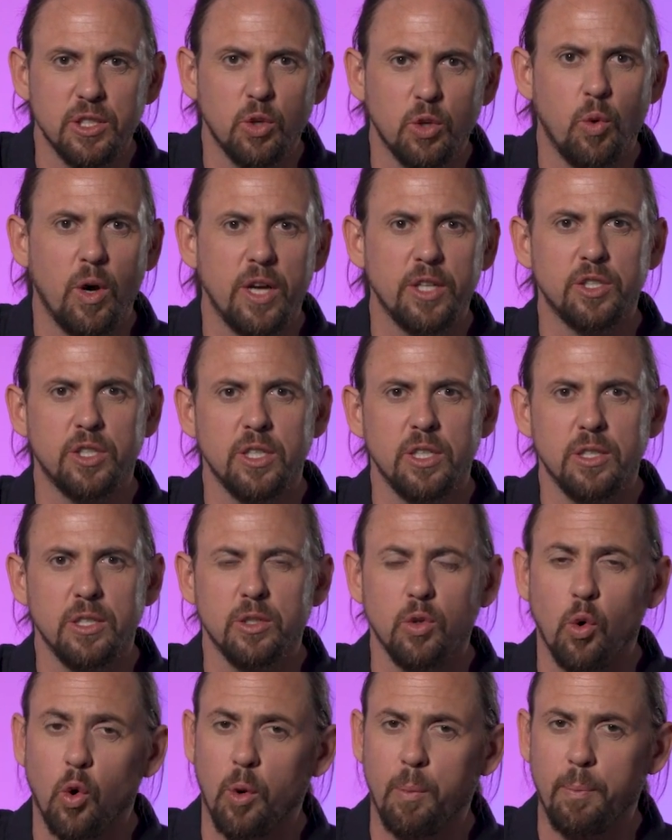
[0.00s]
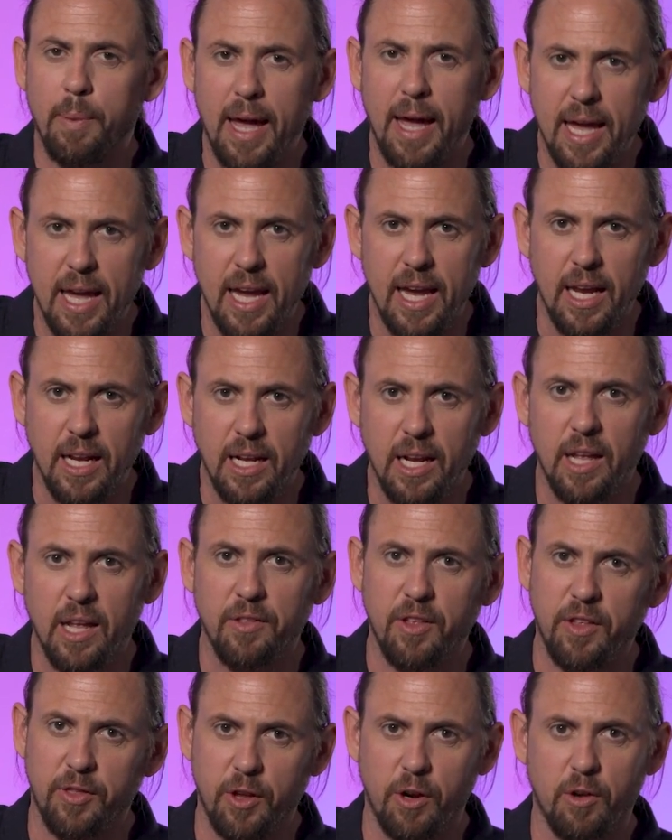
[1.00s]
questions, or pain
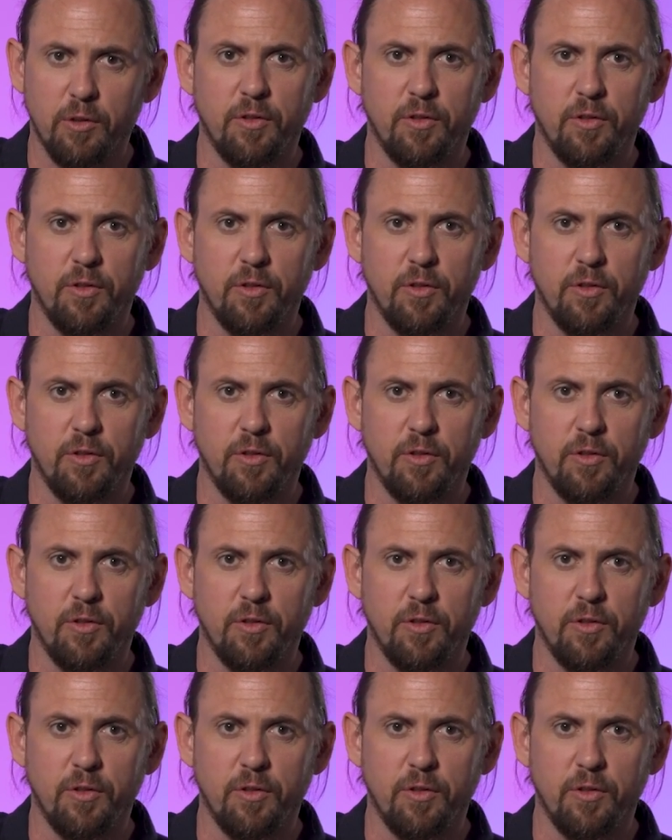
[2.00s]
that they're